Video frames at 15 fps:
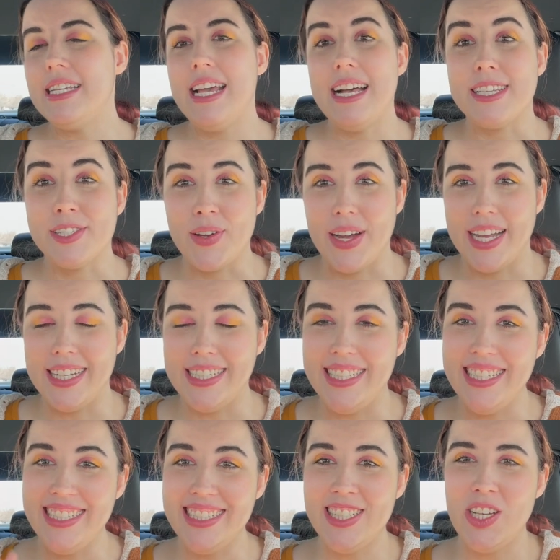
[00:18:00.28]
yeah, so I
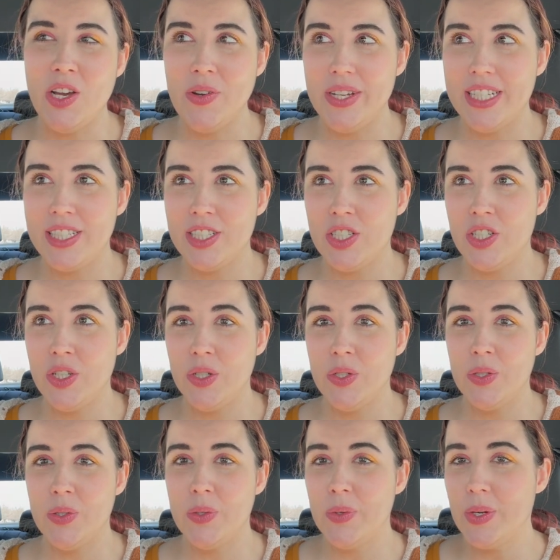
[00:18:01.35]
need to go
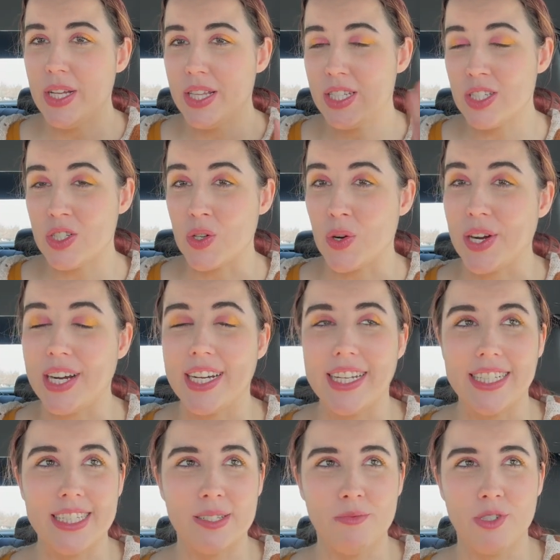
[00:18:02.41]
into the store,
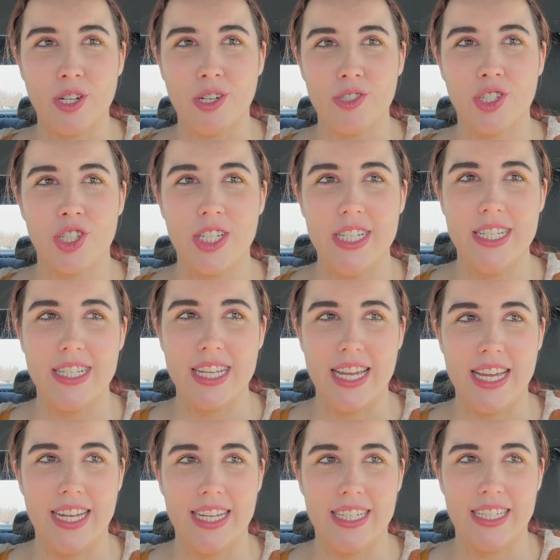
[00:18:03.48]
get some groceries
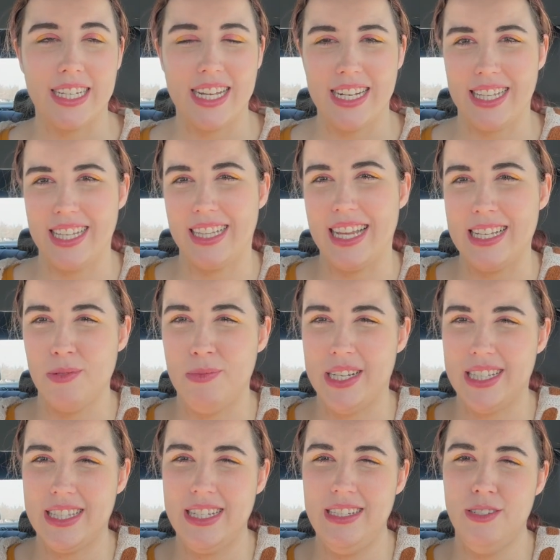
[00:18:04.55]
and kind of like last
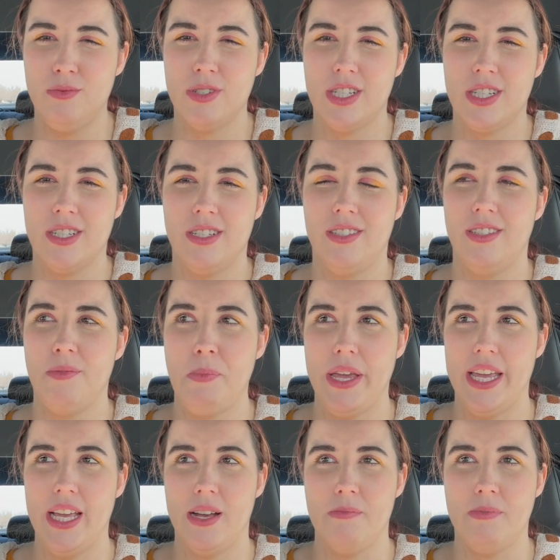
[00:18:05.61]
minute things. We're still
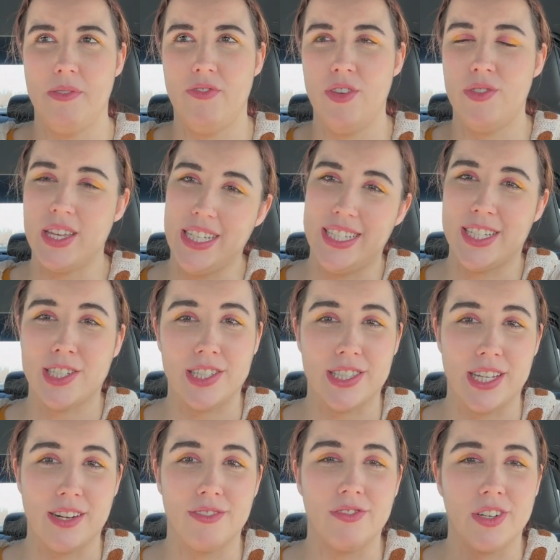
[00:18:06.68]
picking up a few things here
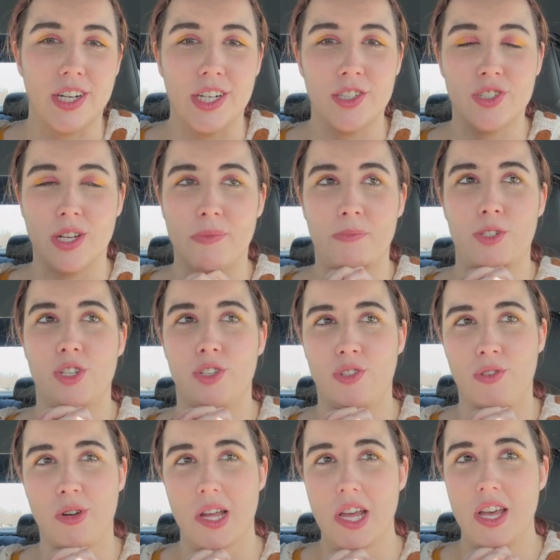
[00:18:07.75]
and there for our trip
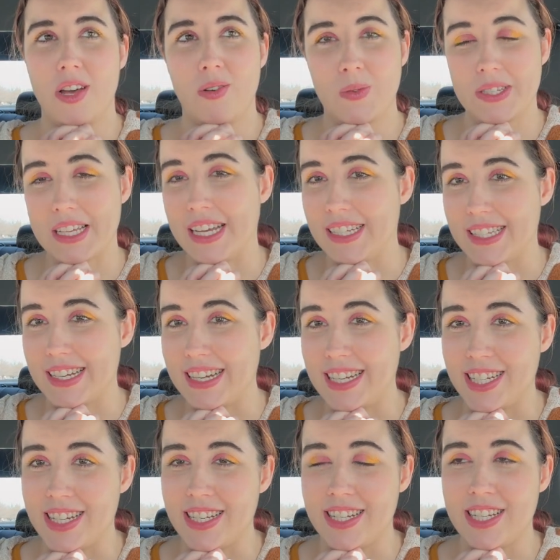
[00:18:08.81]
to Wisconsin
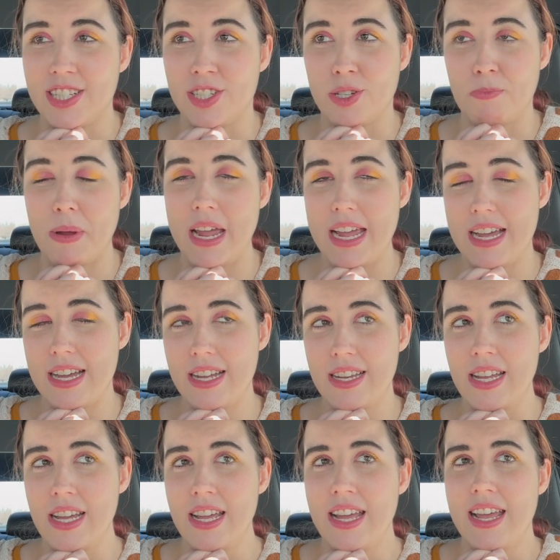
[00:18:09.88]
and
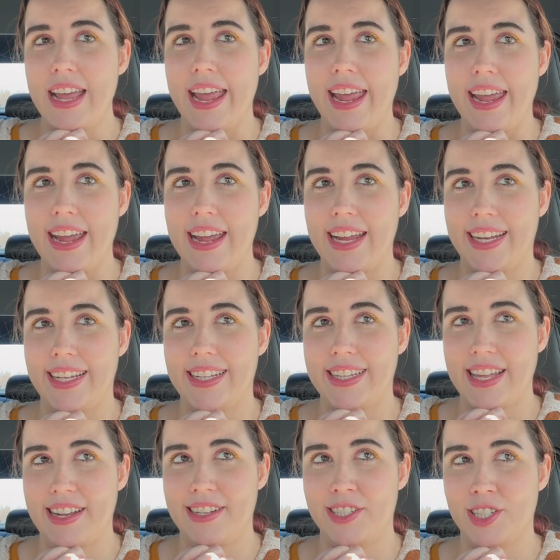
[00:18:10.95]
Japan, and
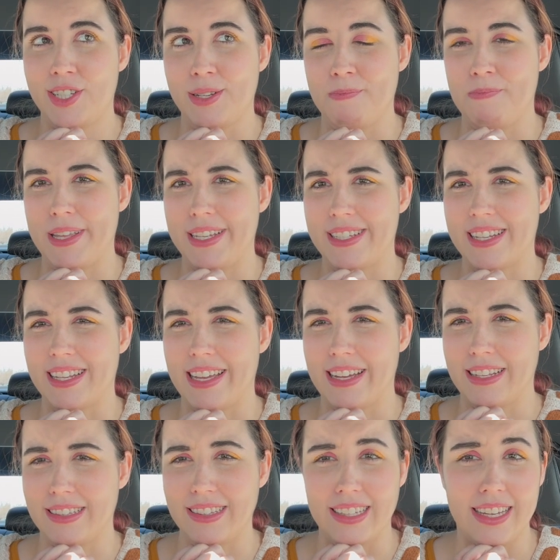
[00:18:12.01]
then just some things to like
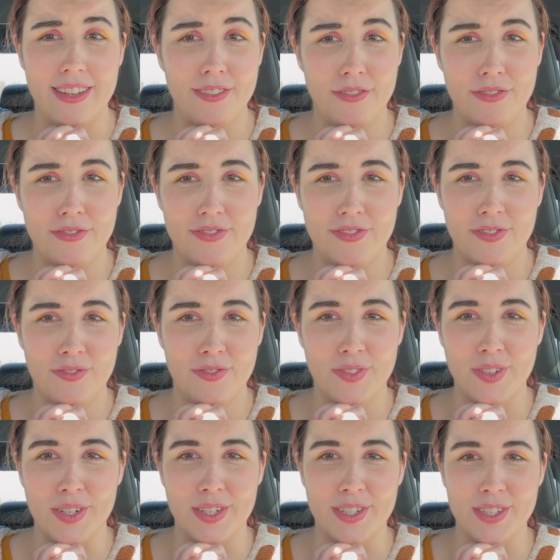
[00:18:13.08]
live
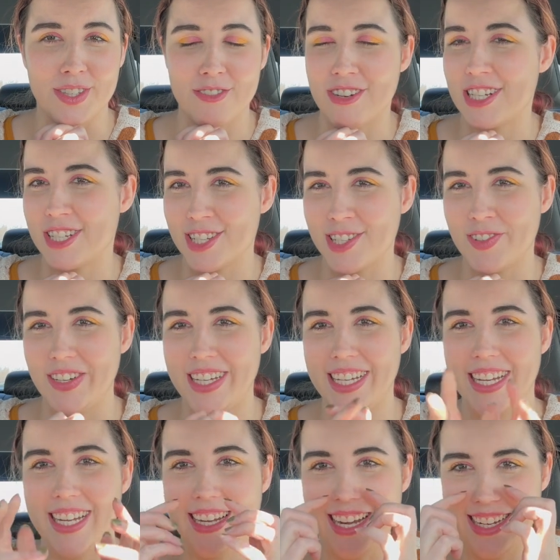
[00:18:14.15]
for the rest of the
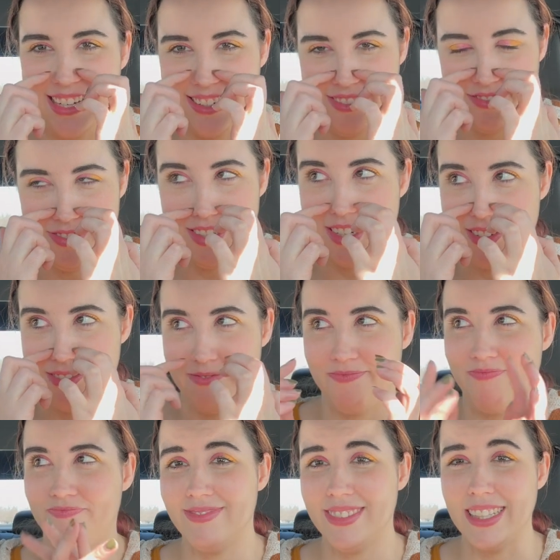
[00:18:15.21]
week, kind of, you know,
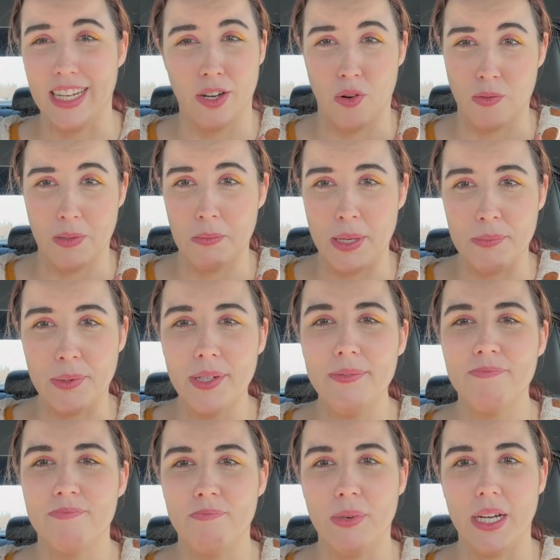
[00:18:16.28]
like normal people.
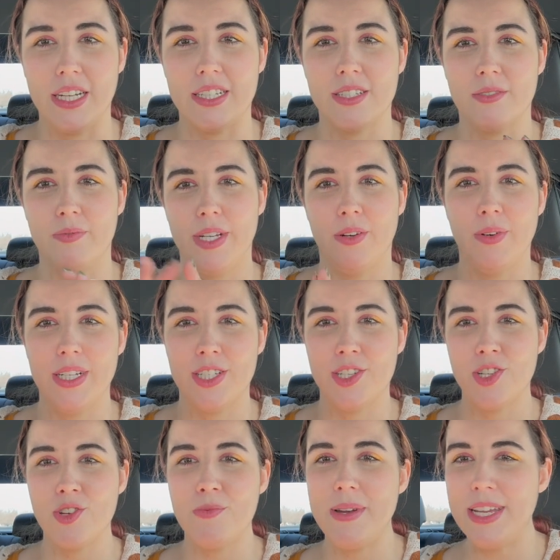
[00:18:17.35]
But we don't want
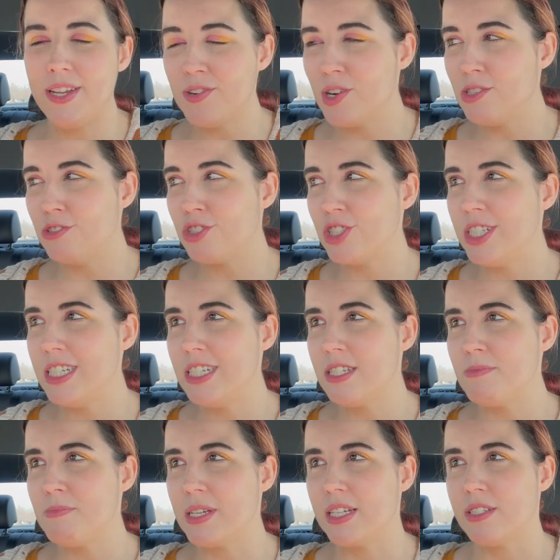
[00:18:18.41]
too many
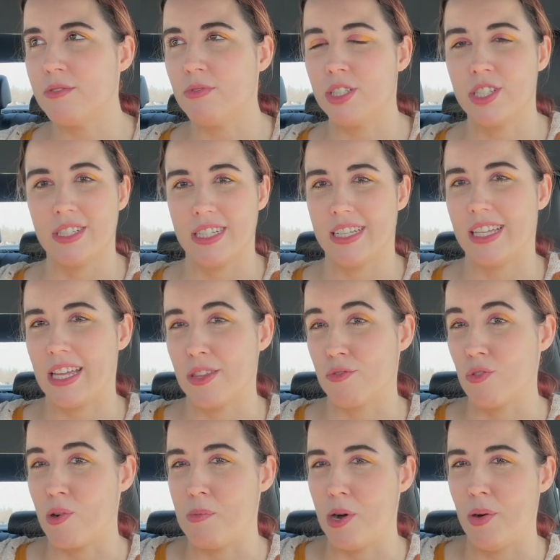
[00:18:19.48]
groceries, because we'll just have to like
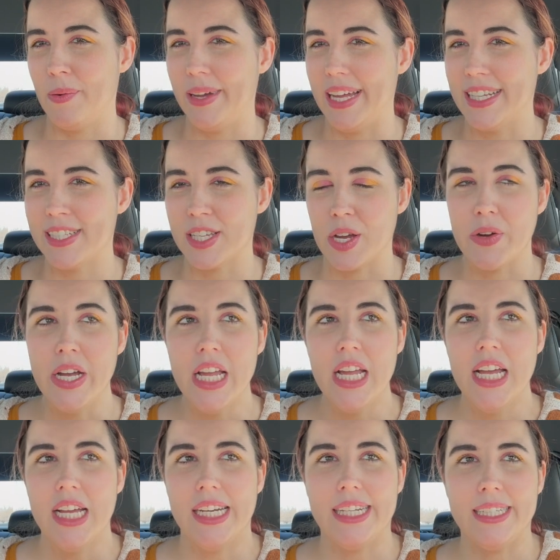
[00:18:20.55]
throw them all away. So
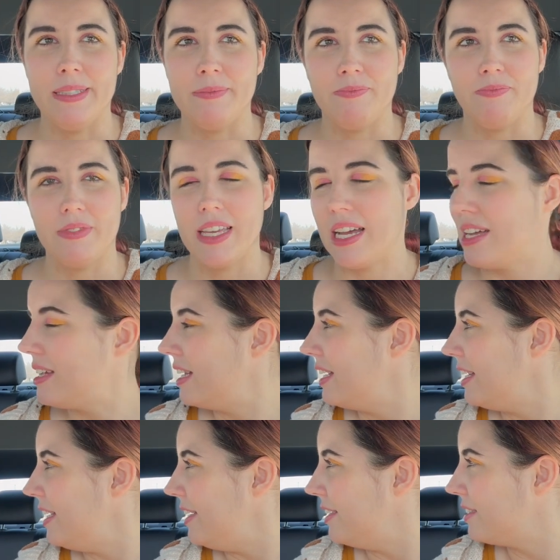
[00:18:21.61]
yeah, we
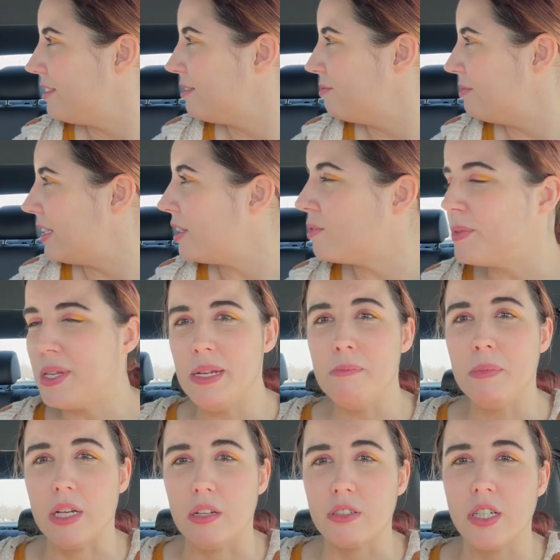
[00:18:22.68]
need
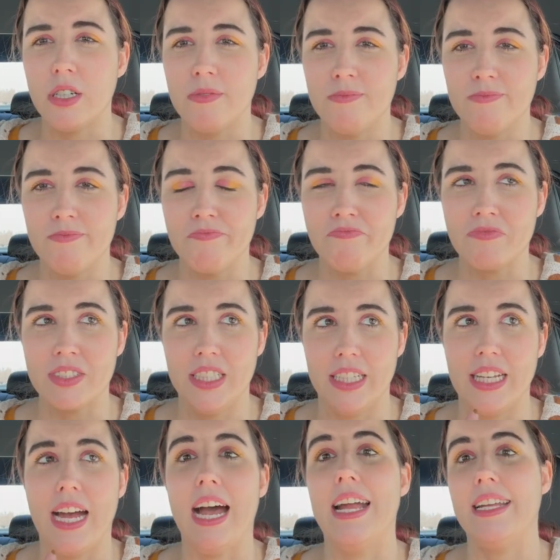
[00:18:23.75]
milk, in
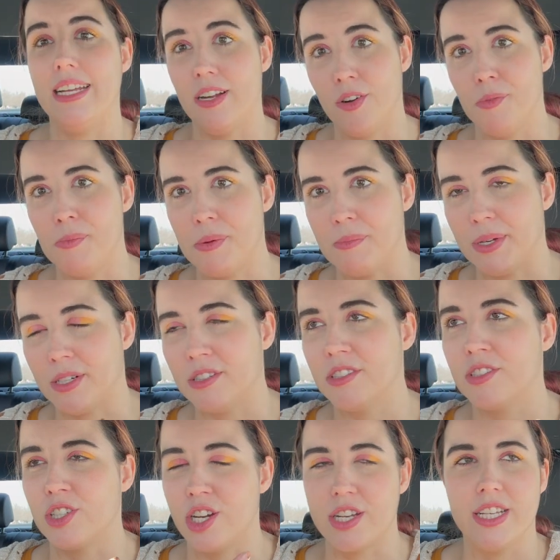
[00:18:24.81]
that I need almond milk,
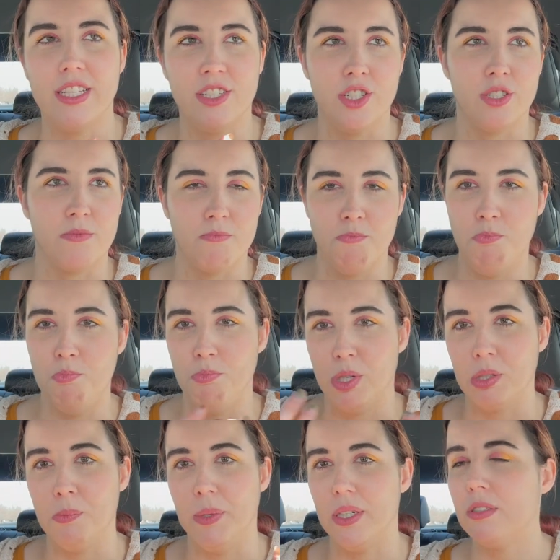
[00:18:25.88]
Sean needs just
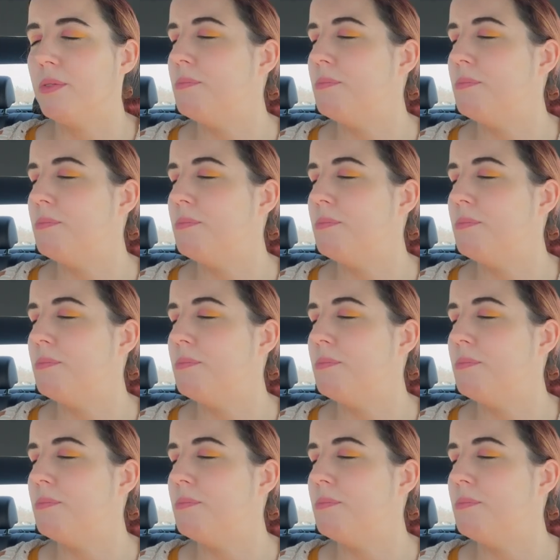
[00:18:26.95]
milk.